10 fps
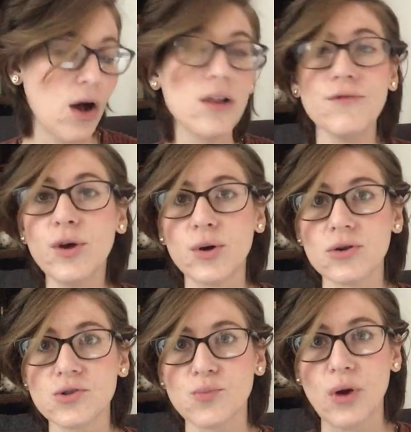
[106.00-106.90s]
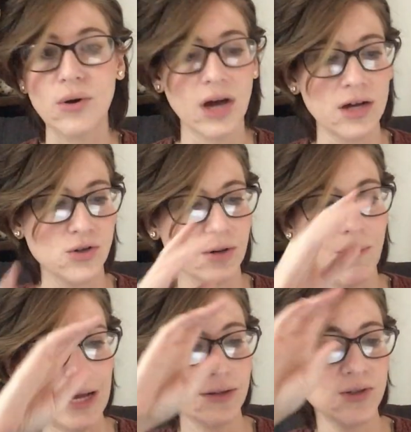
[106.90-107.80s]
All of the girls wrote under
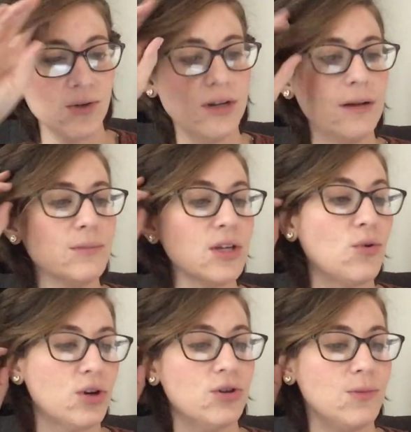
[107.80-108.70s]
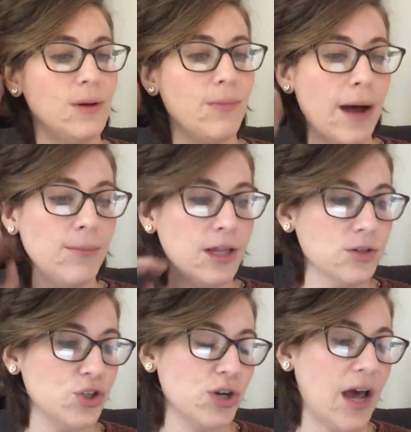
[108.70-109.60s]
male pseudonyms in order to be
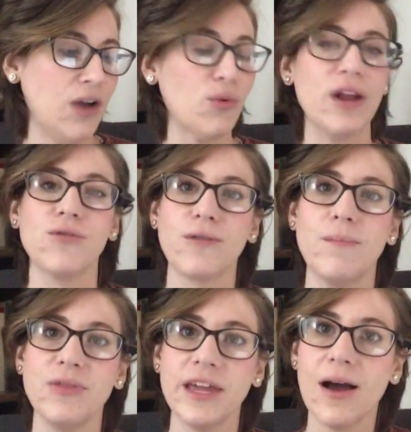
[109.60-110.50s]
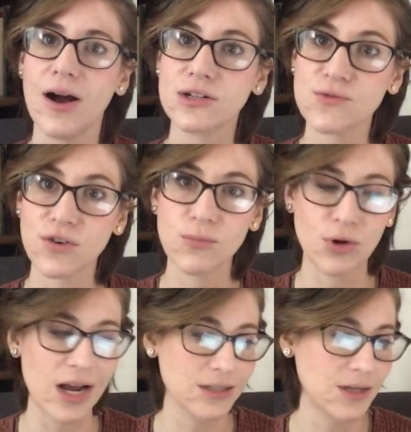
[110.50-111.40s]
published. I read from the Oxford
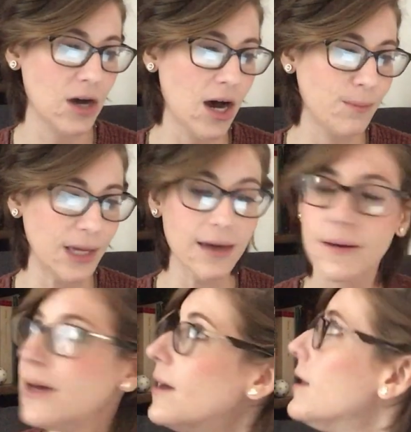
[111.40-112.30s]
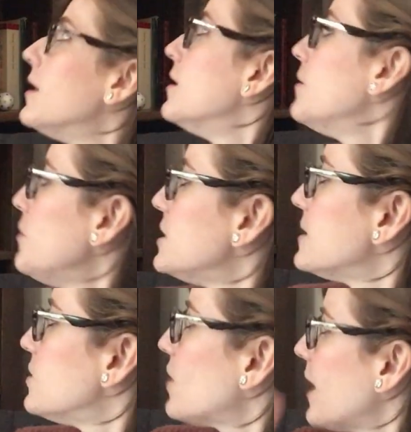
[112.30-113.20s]
Press copy. Let me
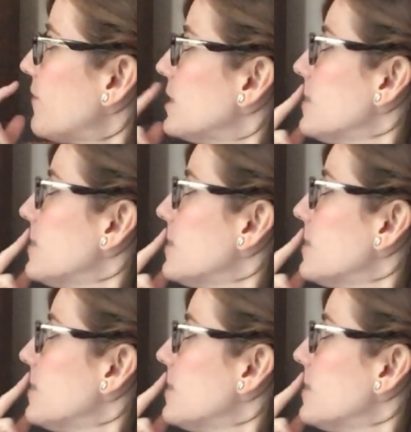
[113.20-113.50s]
see, do I have it